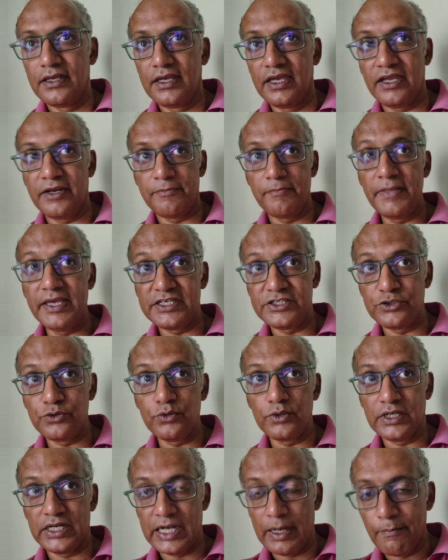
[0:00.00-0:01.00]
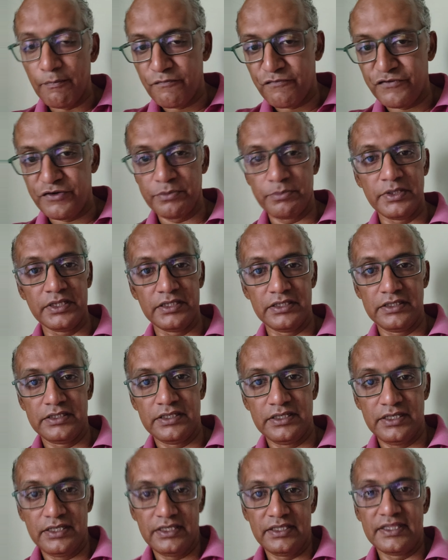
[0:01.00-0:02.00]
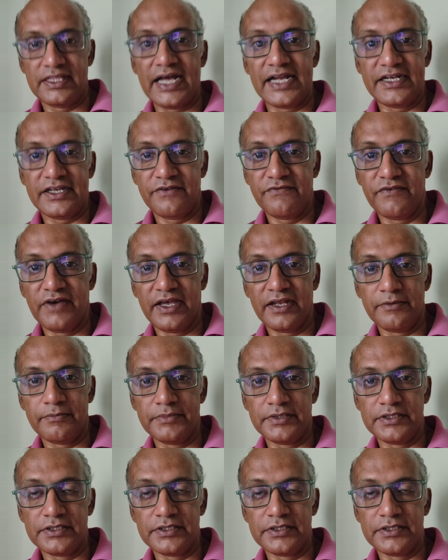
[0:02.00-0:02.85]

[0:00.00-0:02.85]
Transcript: it makes you comfortable in that environment.